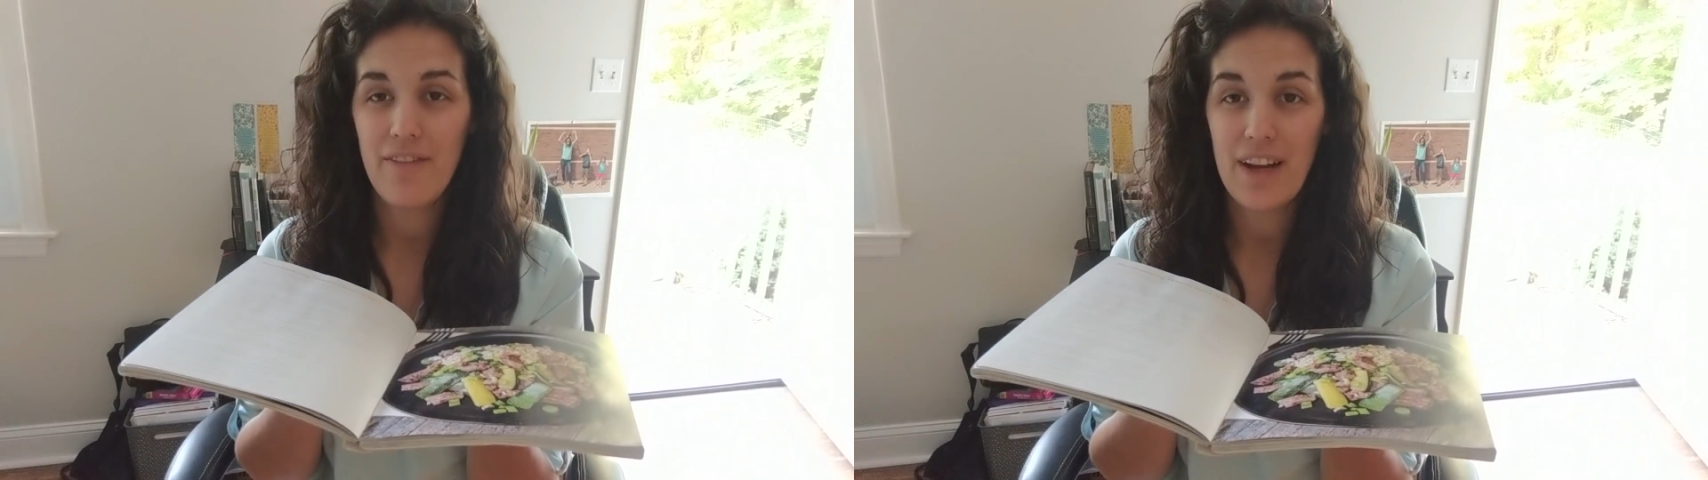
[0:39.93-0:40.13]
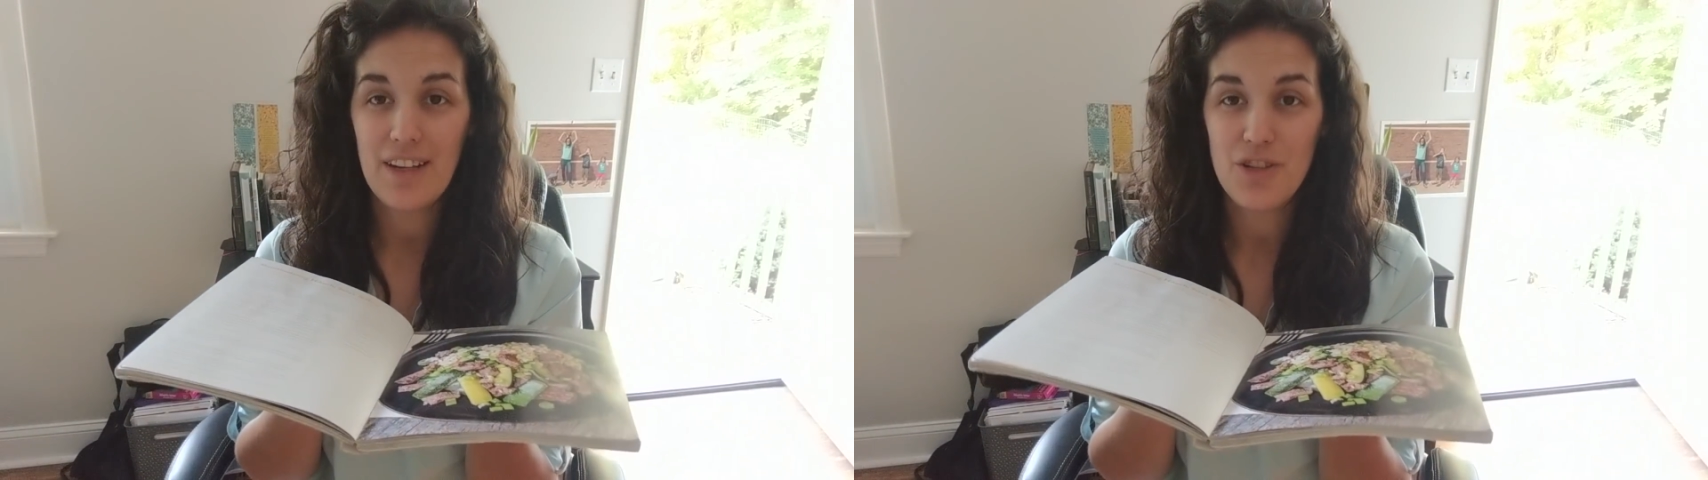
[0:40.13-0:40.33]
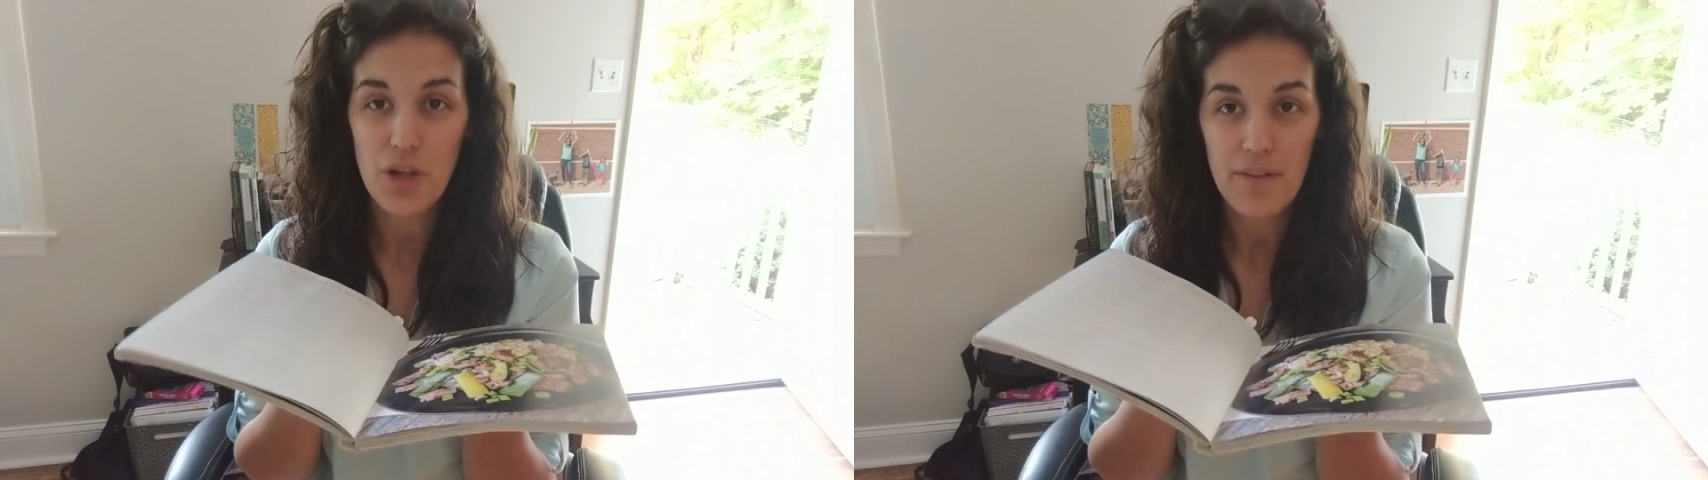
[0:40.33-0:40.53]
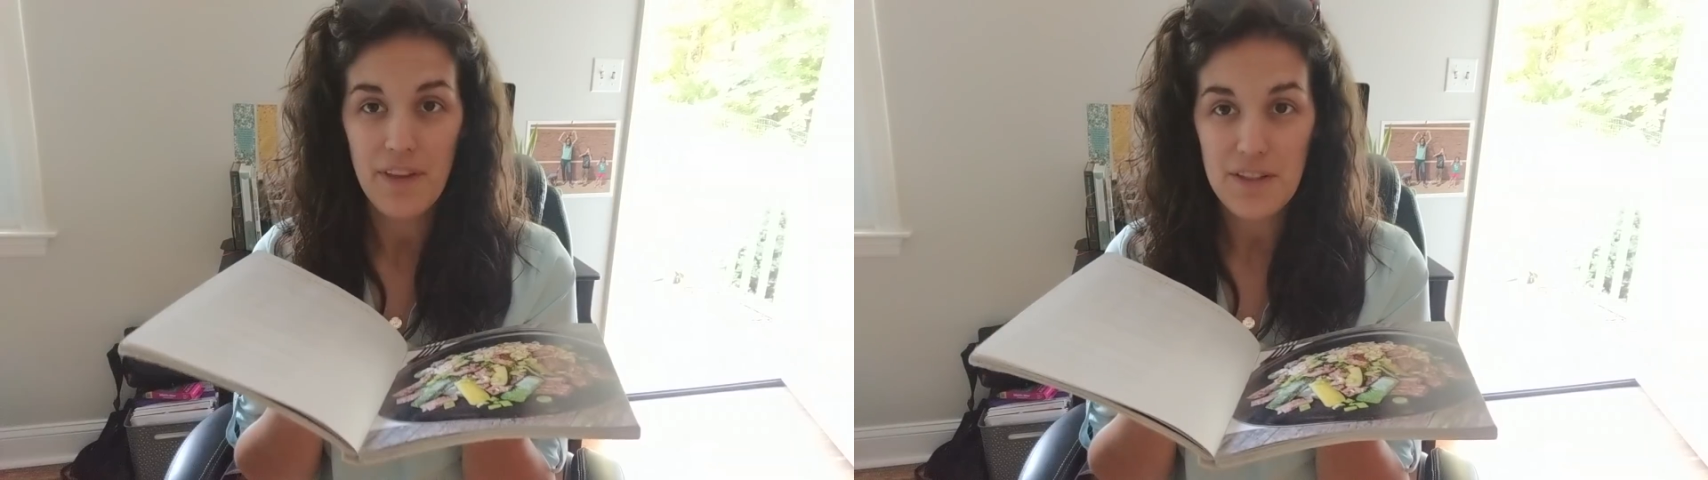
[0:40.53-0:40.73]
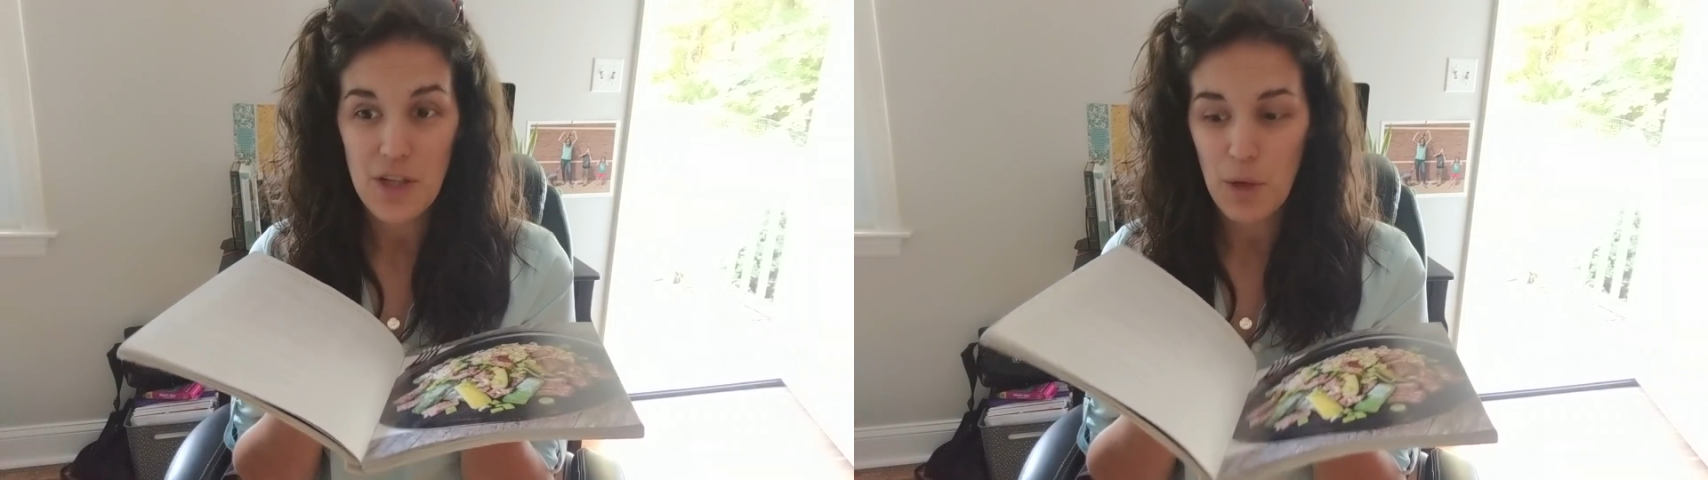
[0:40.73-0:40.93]
advantage of
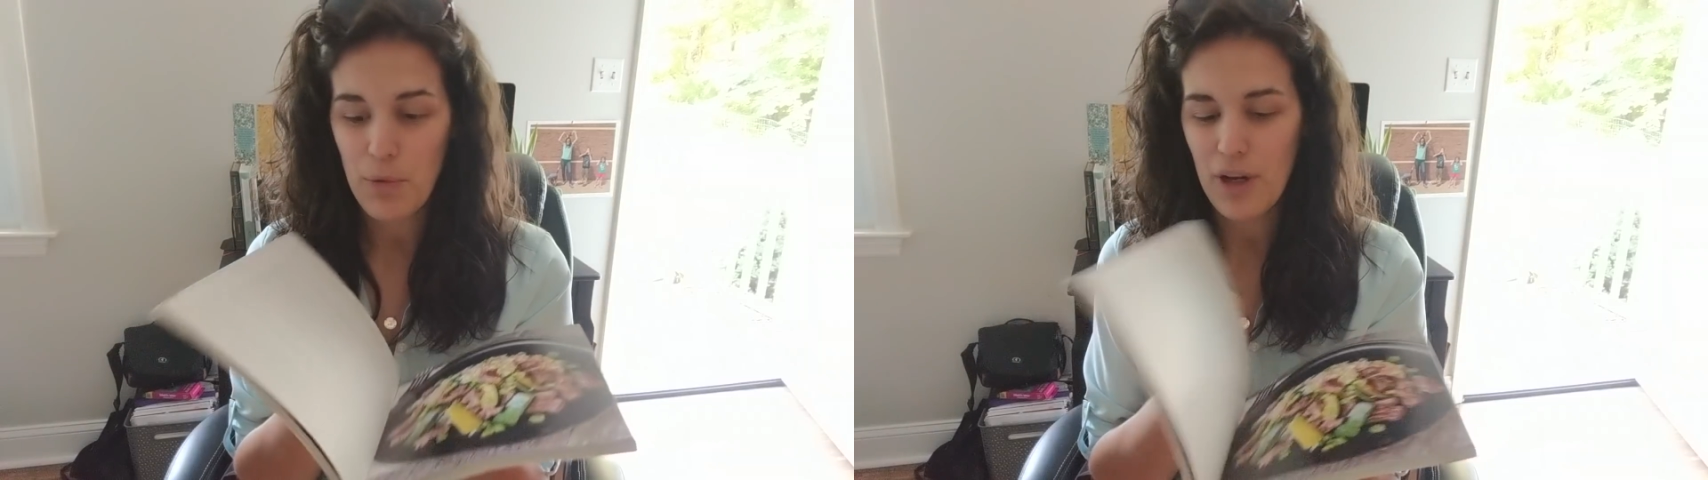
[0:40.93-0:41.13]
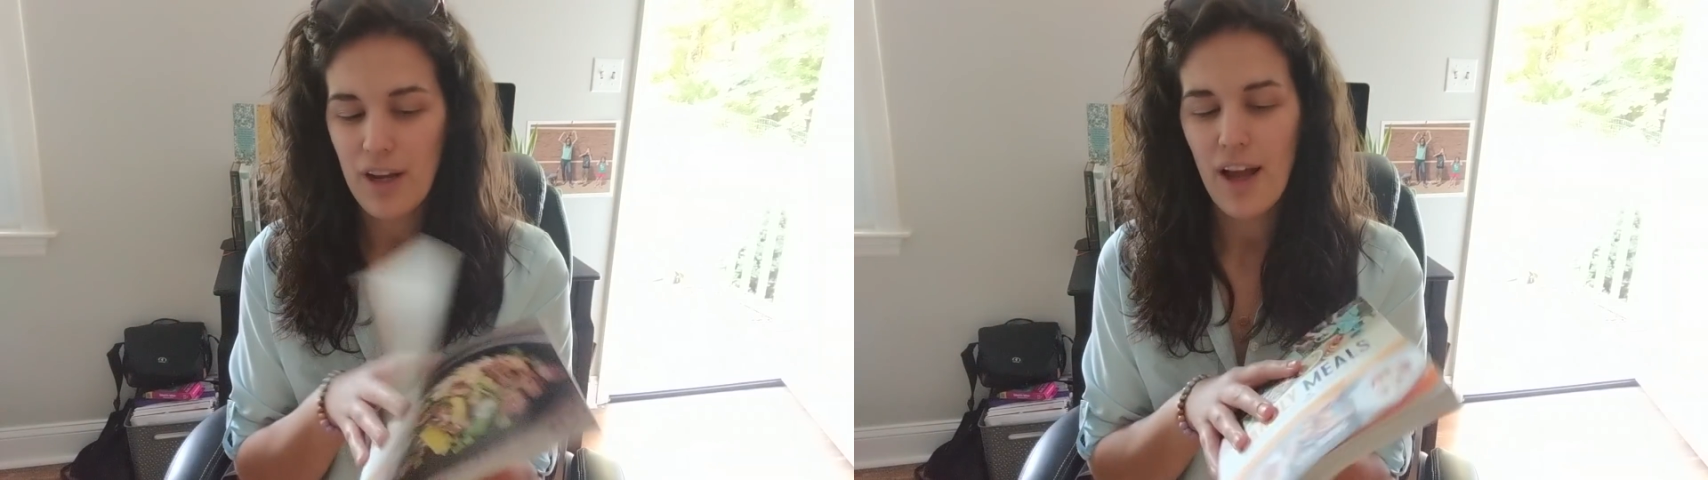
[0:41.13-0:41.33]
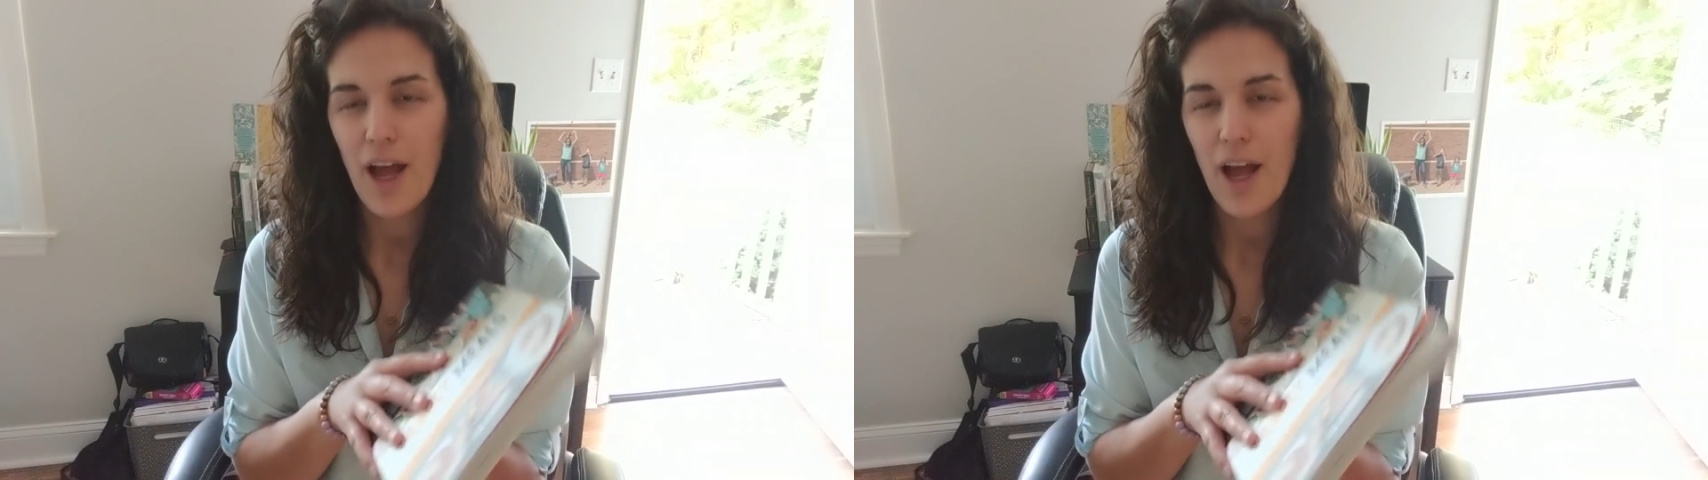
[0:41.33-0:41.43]
this cookbook.